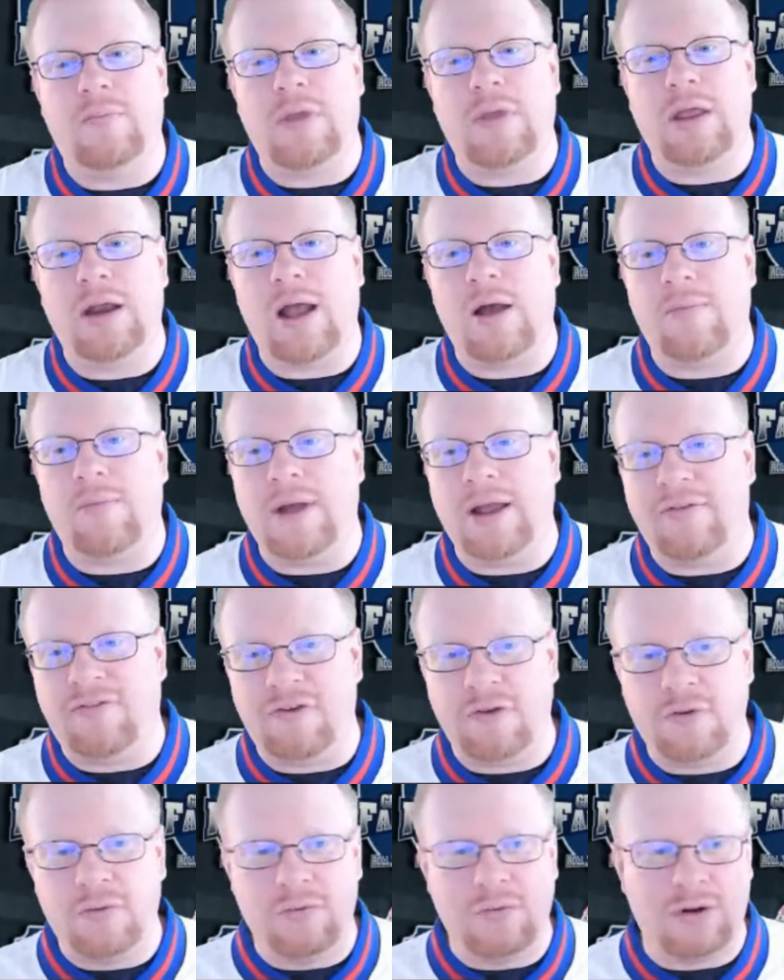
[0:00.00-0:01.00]
Get out my
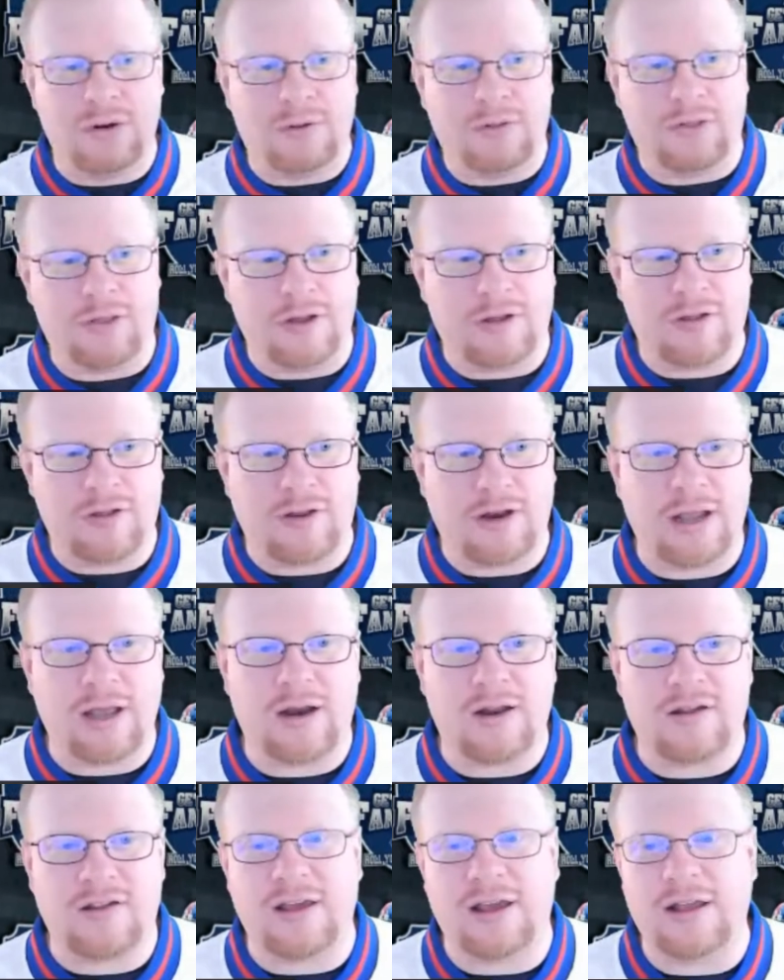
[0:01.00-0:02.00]
few little things that I
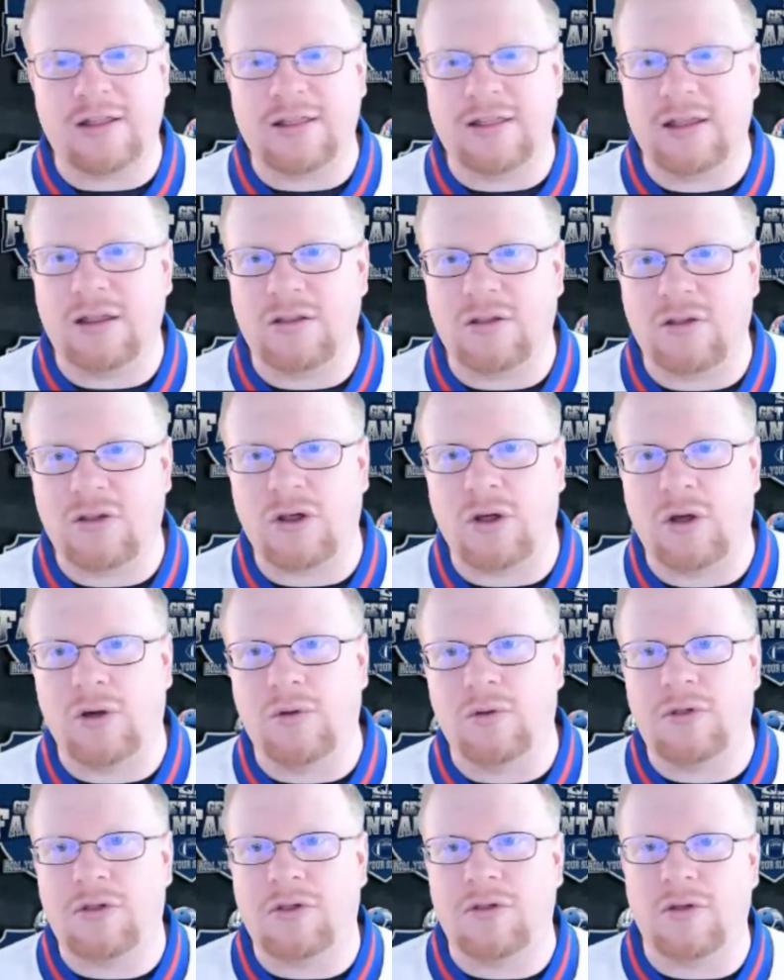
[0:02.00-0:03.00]
got to say at the end of the
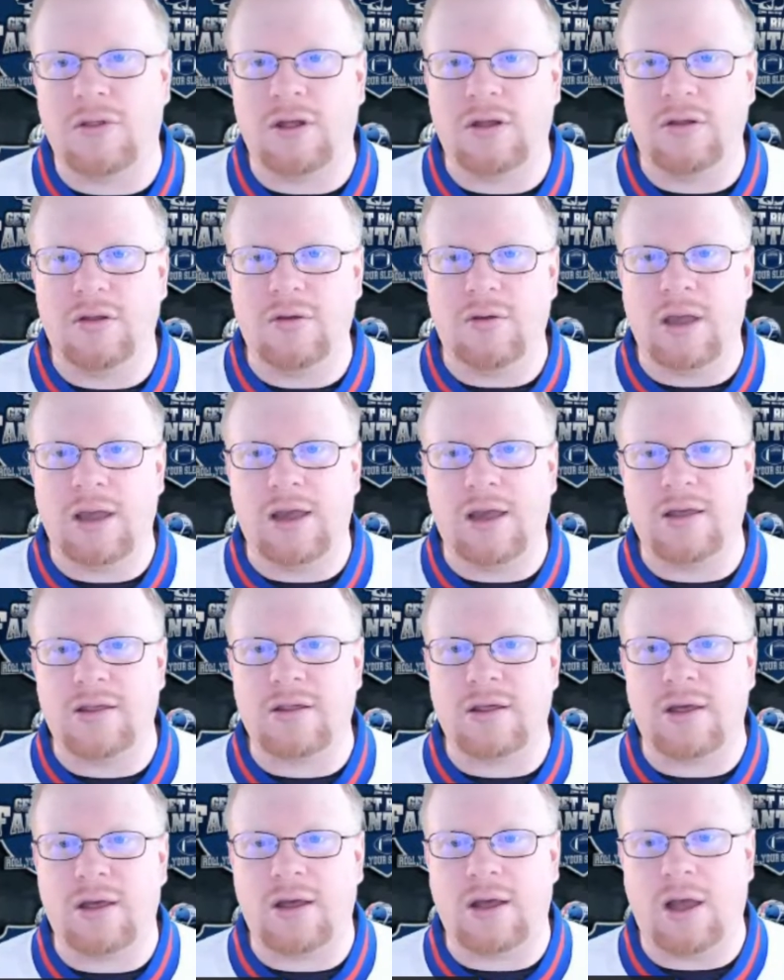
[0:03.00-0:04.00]
shows so that you
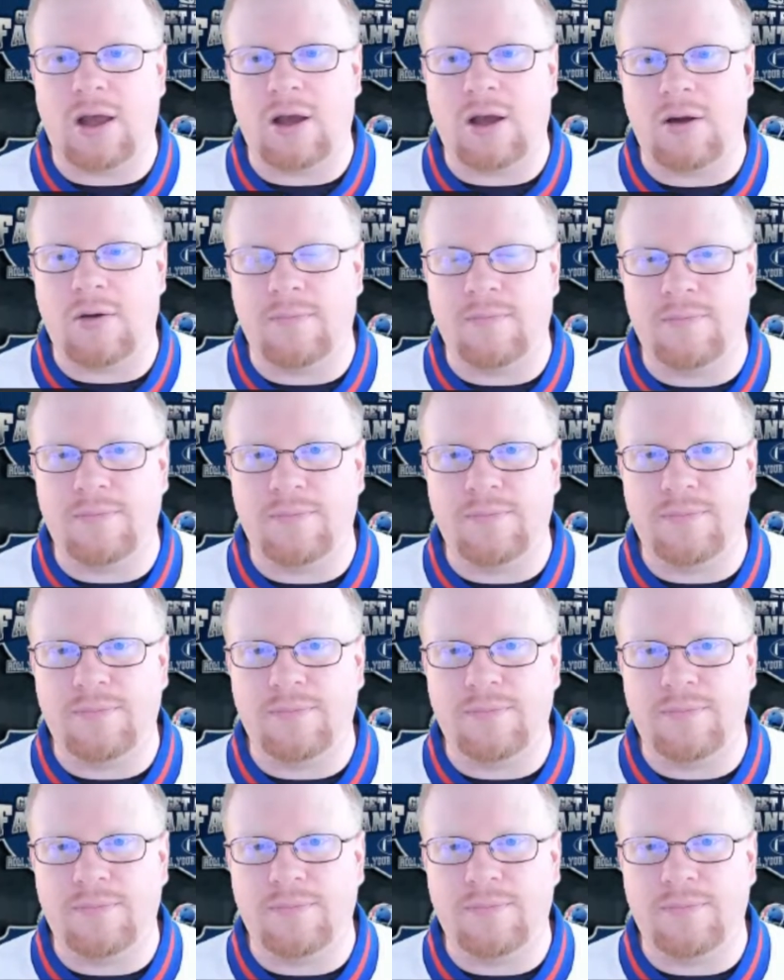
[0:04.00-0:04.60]
guys, know